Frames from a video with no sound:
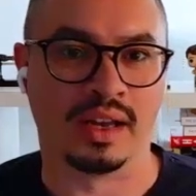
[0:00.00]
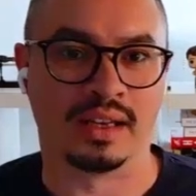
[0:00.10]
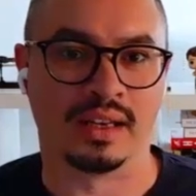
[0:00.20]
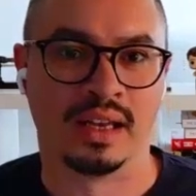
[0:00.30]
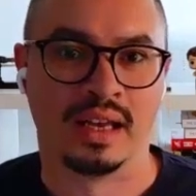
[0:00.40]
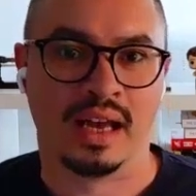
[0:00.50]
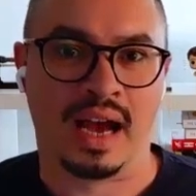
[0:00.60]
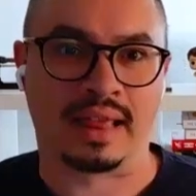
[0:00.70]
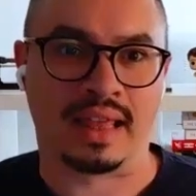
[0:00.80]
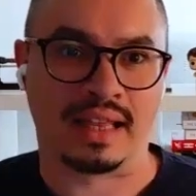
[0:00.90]
And
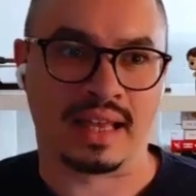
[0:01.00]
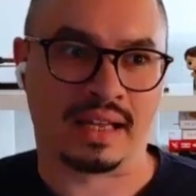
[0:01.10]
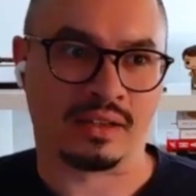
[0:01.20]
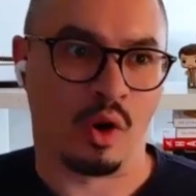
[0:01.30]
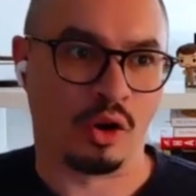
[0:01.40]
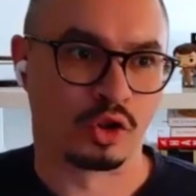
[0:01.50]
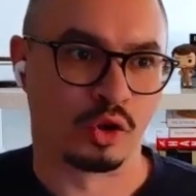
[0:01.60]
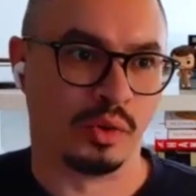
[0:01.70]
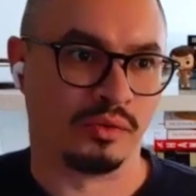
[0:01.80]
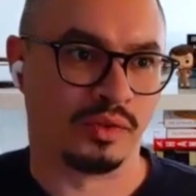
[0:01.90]
I think that
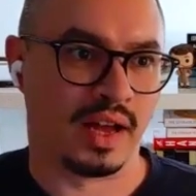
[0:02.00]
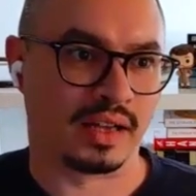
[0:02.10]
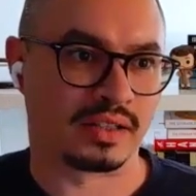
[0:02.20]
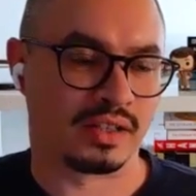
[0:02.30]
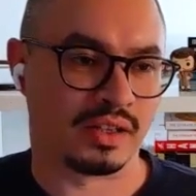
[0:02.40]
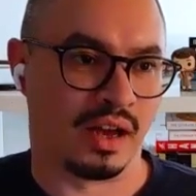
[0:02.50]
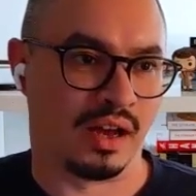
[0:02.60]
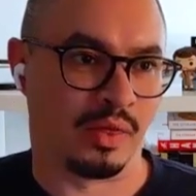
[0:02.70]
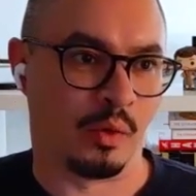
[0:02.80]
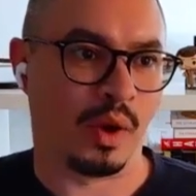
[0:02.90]
also reflects
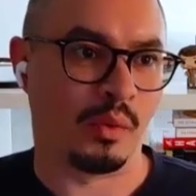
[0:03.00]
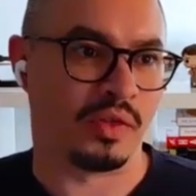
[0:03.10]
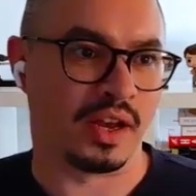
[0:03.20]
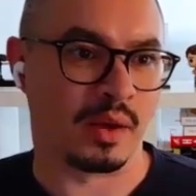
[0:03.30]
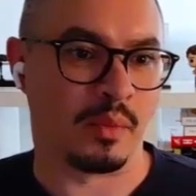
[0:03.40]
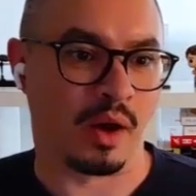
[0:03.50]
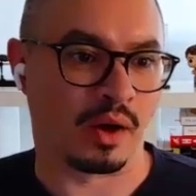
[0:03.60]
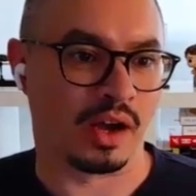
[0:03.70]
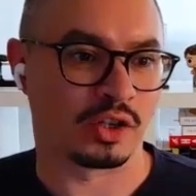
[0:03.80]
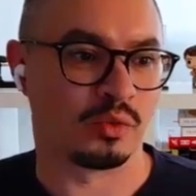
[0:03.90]
the way we think
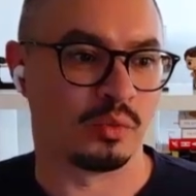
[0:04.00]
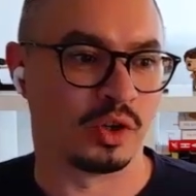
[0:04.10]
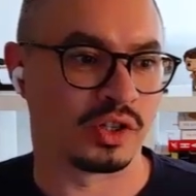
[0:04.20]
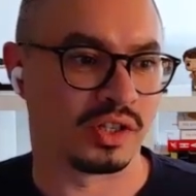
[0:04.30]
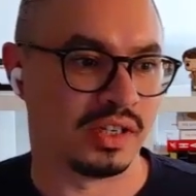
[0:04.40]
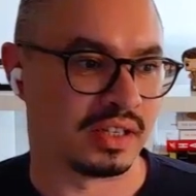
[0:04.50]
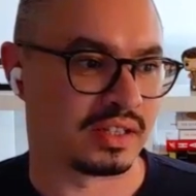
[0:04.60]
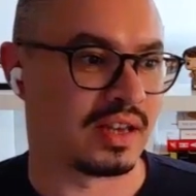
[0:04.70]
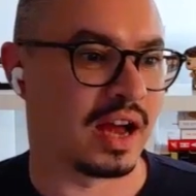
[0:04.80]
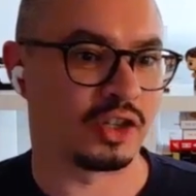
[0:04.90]
about customers.
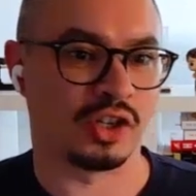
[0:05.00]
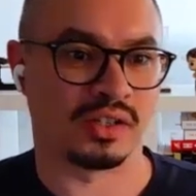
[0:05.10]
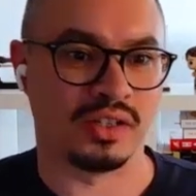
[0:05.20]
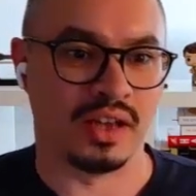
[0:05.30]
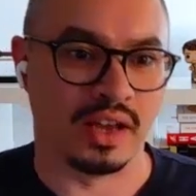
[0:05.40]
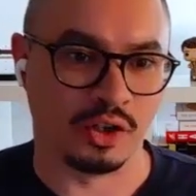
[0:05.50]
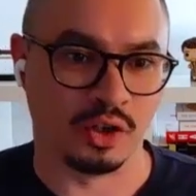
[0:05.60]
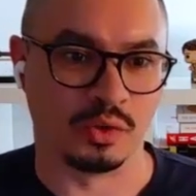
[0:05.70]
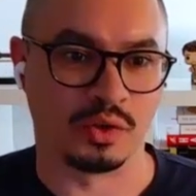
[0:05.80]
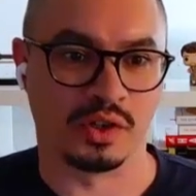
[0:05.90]
It's not just the end
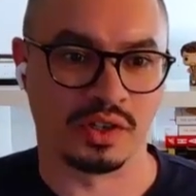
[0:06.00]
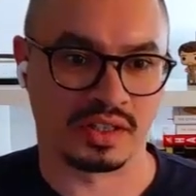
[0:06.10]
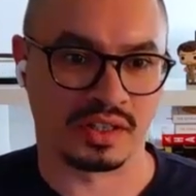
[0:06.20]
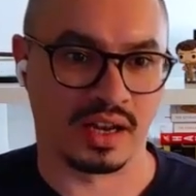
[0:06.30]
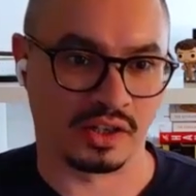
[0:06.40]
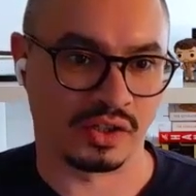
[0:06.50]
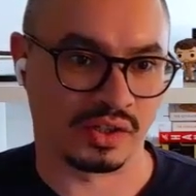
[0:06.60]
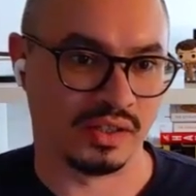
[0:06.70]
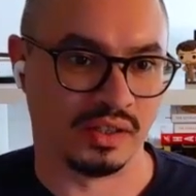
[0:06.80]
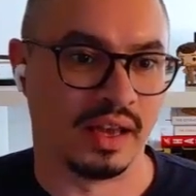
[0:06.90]
user, it's not just
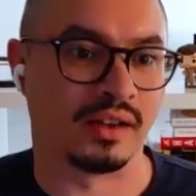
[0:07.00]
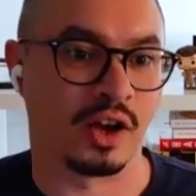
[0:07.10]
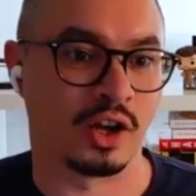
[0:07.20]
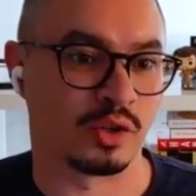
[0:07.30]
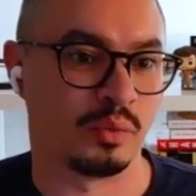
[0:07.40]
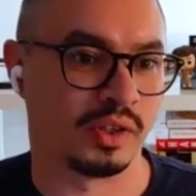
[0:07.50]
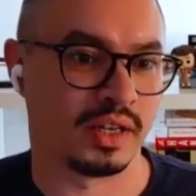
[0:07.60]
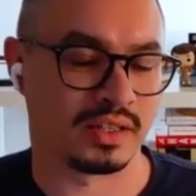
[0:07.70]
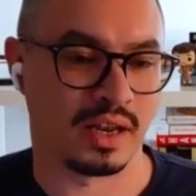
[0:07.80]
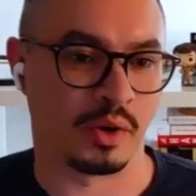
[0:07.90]
the end customer,
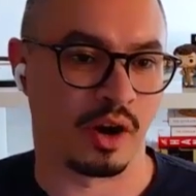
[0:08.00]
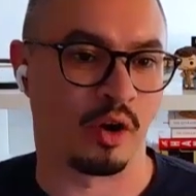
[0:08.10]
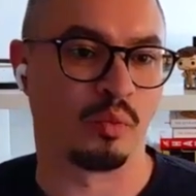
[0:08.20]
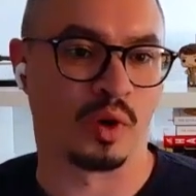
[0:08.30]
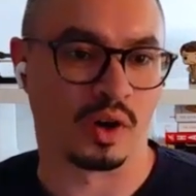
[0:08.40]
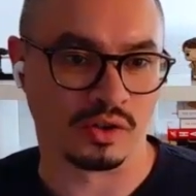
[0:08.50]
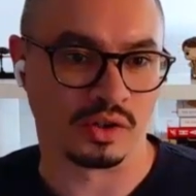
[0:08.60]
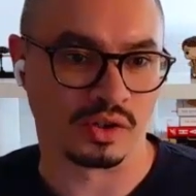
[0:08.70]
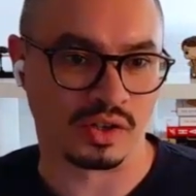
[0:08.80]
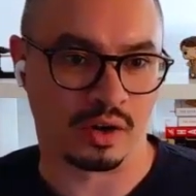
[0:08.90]
let's say, but our
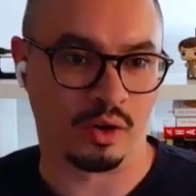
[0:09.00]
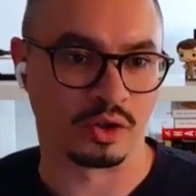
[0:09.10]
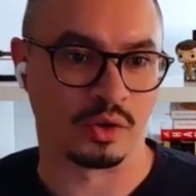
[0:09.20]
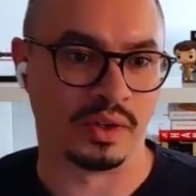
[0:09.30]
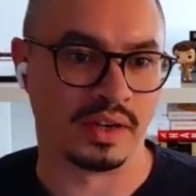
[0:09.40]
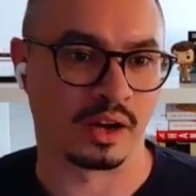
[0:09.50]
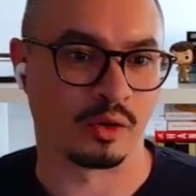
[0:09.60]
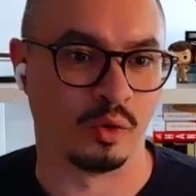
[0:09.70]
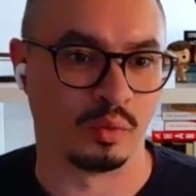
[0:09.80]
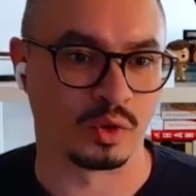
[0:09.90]
partners are also in that
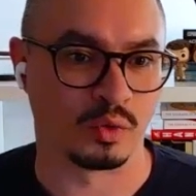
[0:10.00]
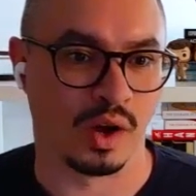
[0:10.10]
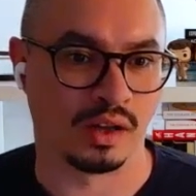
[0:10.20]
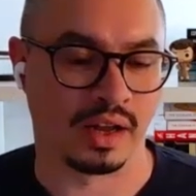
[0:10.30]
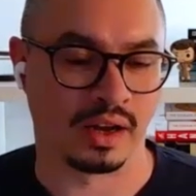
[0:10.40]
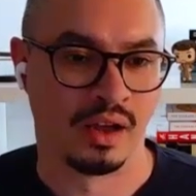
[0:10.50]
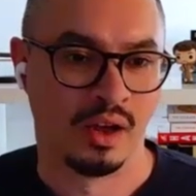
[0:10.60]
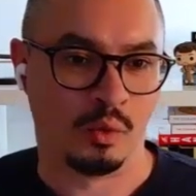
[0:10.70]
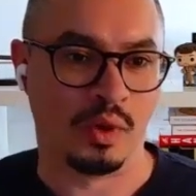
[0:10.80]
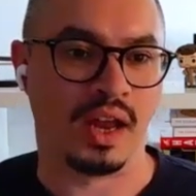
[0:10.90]
group as well. Like,
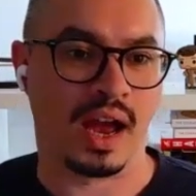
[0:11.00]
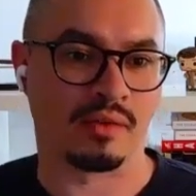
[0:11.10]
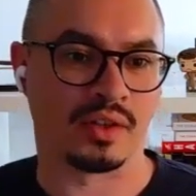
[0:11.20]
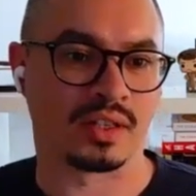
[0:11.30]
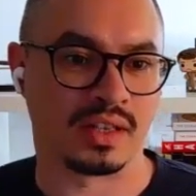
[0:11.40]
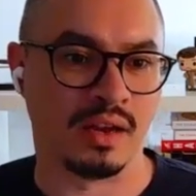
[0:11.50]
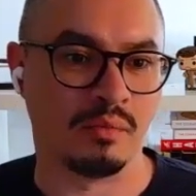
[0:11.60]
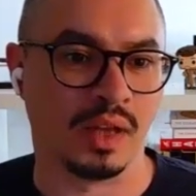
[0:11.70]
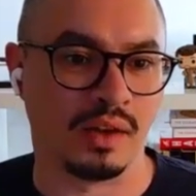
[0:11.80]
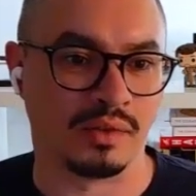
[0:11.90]
we have the
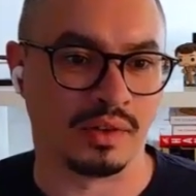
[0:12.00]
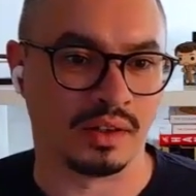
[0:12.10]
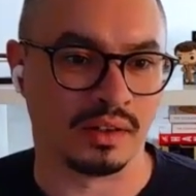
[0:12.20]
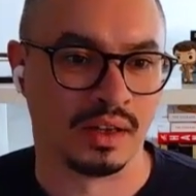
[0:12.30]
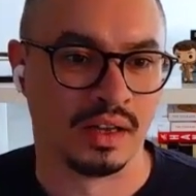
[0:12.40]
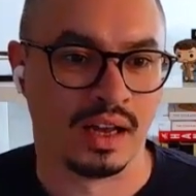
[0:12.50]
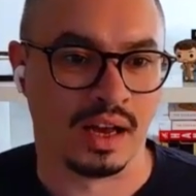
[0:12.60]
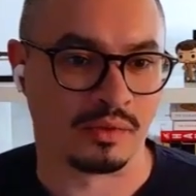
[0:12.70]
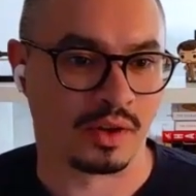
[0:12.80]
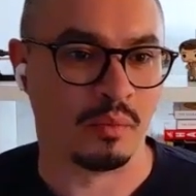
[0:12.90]
same level
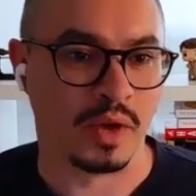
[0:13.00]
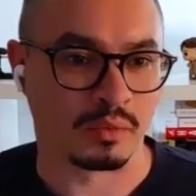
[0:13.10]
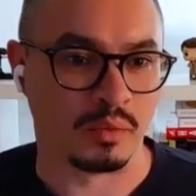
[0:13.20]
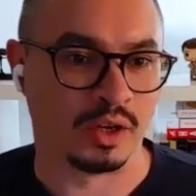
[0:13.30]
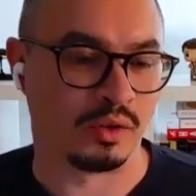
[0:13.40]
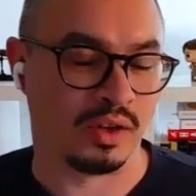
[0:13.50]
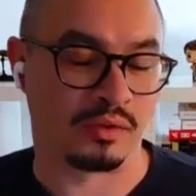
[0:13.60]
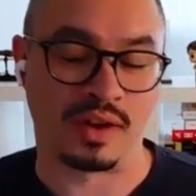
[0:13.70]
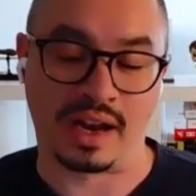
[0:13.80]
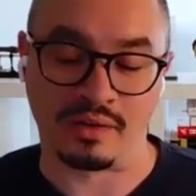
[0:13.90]
of commitment,
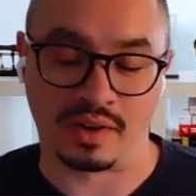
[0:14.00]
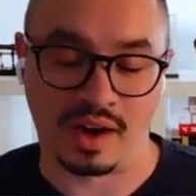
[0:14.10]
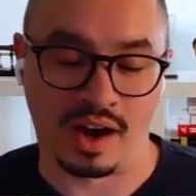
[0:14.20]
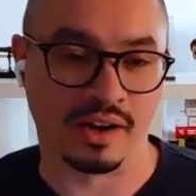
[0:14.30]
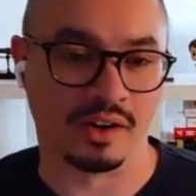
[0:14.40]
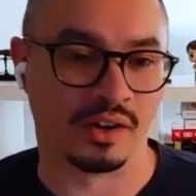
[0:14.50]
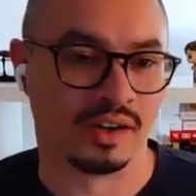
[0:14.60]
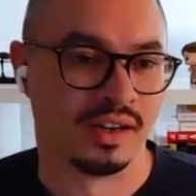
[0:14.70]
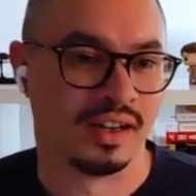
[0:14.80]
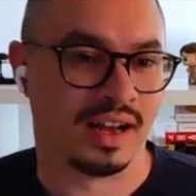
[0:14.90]
if not even higher,
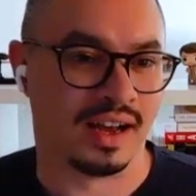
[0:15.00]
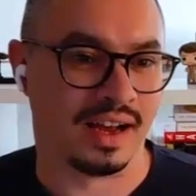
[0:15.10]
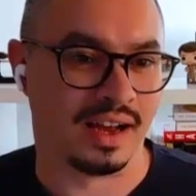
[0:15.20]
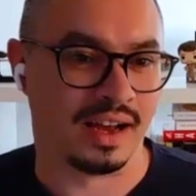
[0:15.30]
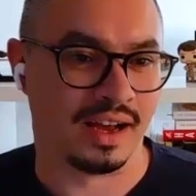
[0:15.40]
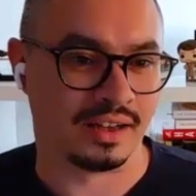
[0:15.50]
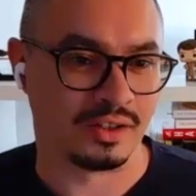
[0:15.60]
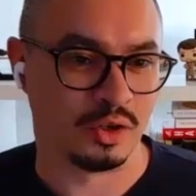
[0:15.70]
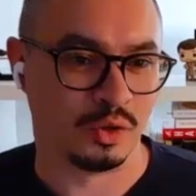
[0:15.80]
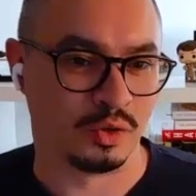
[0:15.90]

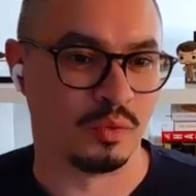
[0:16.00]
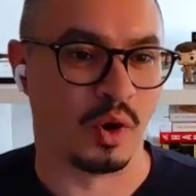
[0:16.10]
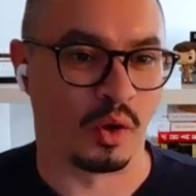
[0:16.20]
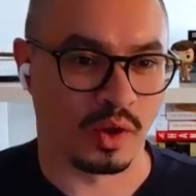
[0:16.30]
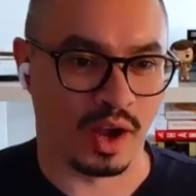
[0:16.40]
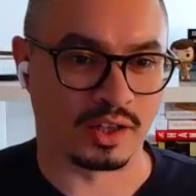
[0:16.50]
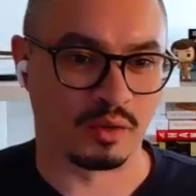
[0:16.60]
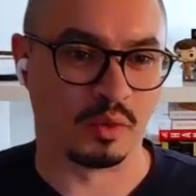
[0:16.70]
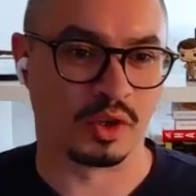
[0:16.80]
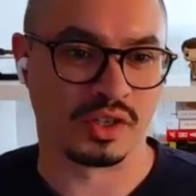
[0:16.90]
to both
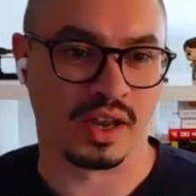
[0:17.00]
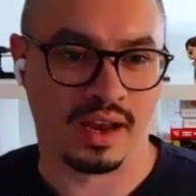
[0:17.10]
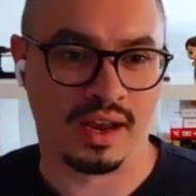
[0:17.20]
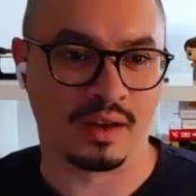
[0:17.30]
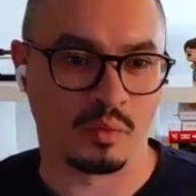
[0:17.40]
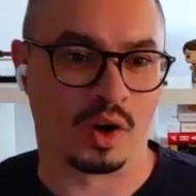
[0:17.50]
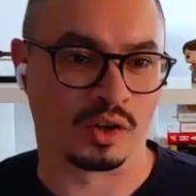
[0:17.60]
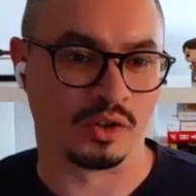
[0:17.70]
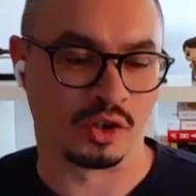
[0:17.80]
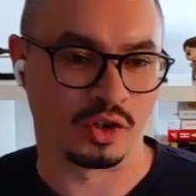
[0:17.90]
customers and
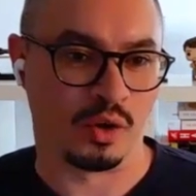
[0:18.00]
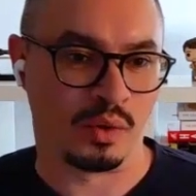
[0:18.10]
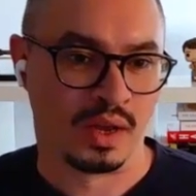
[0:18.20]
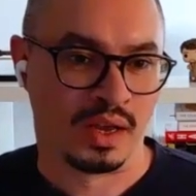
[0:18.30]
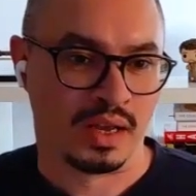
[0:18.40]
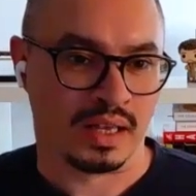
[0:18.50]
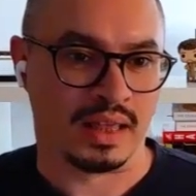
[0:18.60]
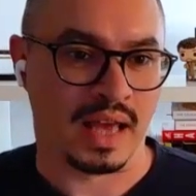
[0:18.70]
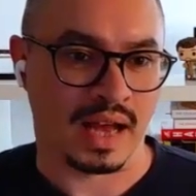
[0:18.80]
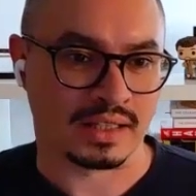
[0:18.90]
partners. So
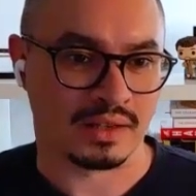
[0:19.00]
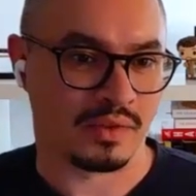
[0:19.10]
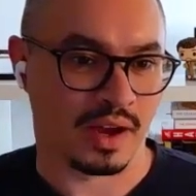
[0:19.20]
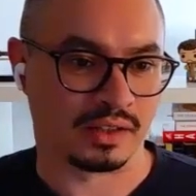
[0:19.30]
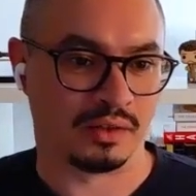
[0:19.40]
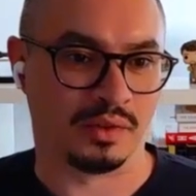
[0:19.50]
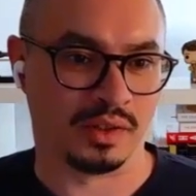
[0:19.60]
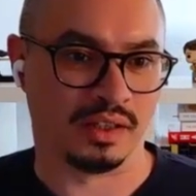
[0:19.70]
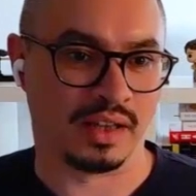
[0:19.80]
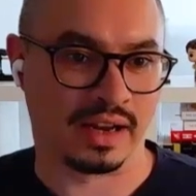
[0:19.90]
that's
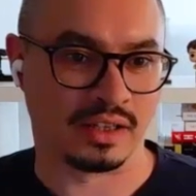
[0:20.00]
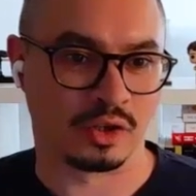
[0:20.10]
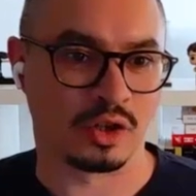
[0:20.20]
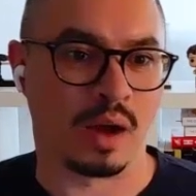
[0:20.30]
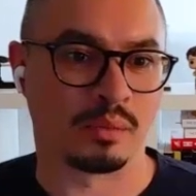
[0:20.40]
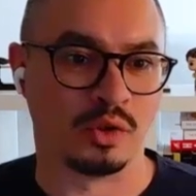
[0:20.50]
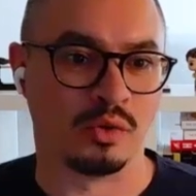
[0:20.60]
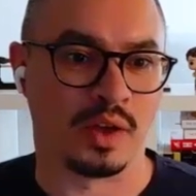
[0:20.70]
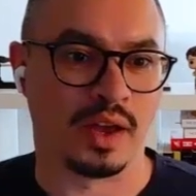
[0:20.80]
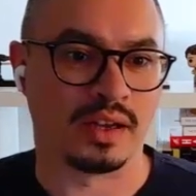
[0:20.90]
effectively like the top
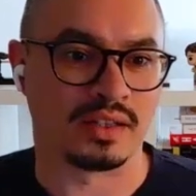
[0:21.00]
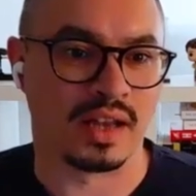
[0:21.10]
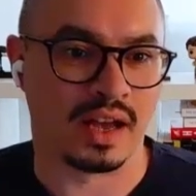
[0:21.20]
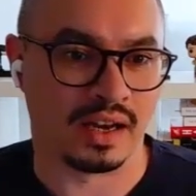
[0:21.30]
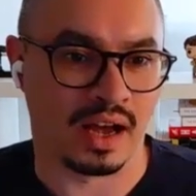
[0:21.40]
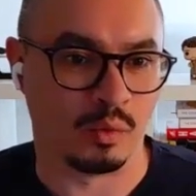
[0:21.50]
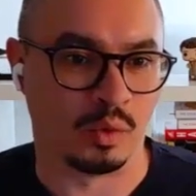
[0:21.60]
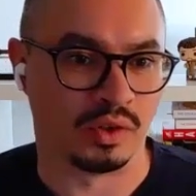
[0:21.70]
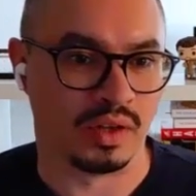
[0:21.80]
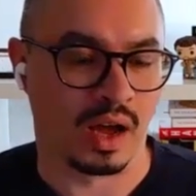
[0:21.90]
2 things that I
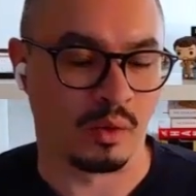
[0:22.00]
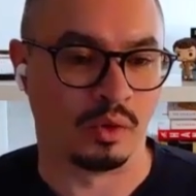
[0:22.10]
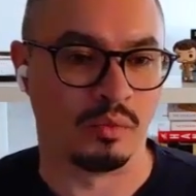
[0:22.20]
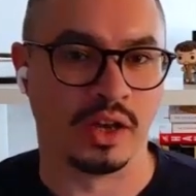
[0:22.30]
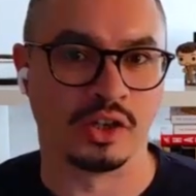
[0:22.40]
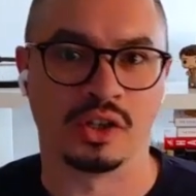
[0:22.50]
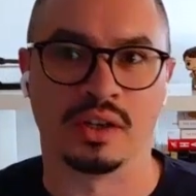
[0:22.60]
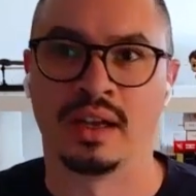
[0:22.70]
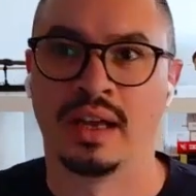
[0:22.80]
would mention.